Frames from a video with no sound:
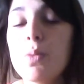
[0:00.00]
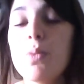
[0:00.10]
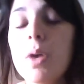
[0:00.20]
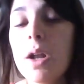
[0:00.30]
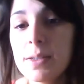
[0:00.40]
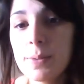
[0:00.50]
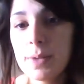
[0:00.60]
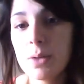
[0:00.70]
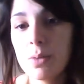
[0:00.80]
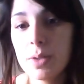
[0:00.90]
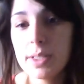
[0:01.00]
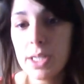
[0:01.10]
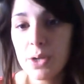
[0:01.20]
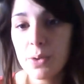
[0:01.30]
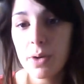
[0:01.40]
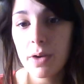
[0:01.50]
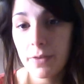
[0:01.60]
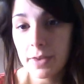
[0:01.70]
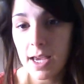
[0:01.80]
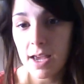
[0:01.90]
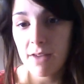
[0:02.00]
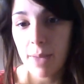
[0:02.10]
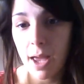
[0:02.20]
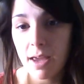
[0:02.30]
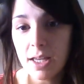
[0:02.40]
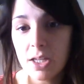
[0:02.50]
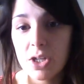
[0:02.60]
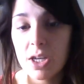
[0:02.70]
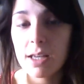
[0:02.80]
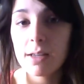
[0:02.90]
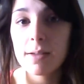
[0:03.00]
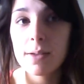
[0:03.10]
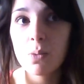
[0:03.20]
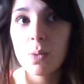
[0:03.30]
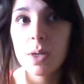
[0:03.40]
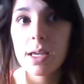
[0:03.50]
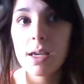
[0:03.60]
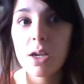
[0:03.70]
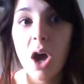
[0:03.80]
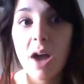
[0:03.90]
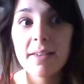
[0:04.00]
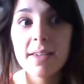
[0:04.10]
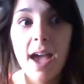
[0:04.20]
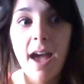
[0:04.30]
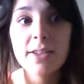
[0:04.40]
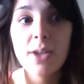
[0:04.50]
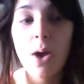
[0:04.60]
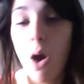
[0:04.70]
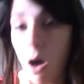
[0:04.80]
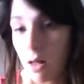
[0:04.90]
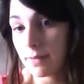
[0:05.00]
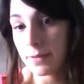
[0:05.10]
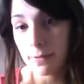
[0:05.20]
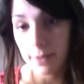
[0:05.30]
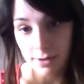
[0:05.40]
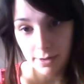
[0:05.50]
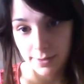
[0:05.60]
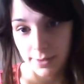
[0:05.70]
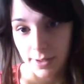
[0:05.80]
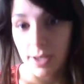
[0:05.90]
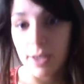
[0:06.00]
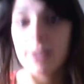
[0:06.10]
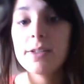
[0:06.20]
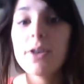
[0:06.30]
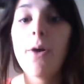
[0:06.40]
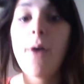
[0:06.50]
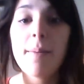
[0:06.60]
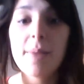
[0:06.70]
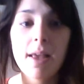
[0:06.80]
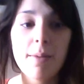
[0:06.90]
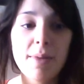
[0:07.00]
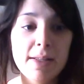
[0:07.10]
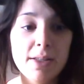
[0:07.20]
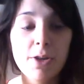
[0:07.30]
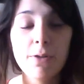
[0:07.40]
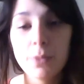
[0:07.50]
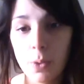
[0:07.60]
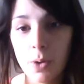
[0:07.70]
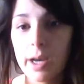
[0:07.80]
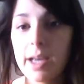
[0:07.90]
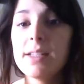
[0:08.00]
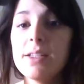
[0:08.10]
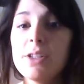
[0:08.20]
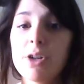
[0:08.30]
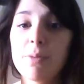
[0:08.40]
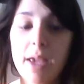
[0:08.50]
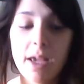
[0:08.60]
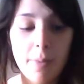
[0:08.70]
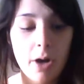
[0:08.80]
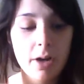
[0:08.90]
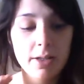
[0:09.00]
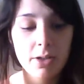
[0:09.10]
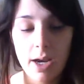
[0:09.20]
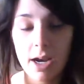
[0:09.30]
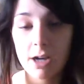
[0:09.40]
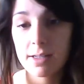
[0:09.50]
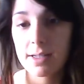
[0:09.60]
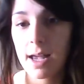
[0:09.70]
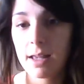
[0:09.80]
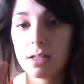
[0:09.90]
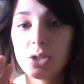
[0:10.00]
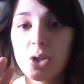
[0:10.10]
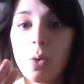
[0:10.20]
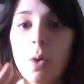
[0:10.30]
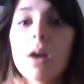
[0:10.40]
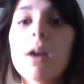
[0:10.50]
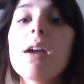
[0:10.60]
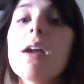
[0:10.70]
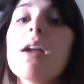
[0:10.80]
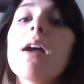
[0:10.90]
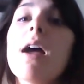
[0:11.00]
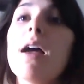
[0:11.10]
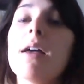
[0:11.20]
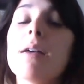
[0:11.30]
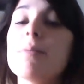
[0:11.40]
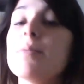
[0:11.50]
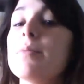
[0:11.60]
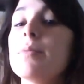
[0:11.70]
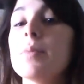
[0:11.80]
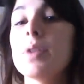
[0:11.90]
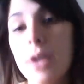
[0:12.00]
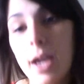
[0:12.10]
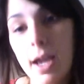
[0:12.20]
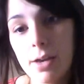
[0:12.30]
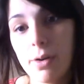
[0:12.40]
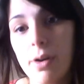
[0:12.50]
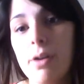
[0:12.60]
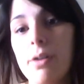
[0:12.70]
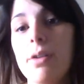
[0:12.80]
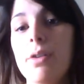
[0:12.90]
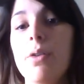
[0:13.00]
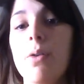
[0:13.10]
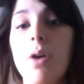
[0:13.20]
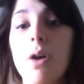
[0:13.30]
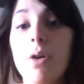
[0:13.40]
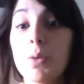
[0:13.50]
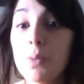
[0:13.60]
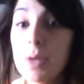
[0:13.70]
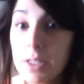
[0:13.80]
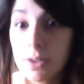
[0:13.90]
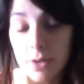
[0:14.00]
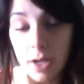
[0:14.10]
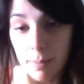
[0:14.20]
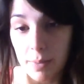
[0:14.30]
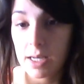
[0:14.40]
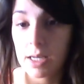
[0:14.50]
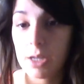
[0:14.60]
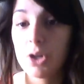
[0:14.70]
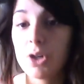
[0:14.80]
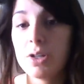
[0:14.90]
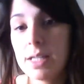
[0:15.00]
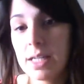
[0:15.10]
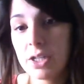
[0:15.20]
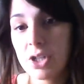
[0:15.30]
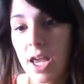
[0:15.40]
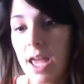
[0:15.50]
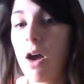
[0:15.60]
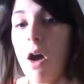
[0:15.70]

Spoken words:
What else we do for the day of package is we contact all of your vendors. So I mean, that means your florist, your makeup artist, your hairstylist, your caterer, your rental company, your DJ,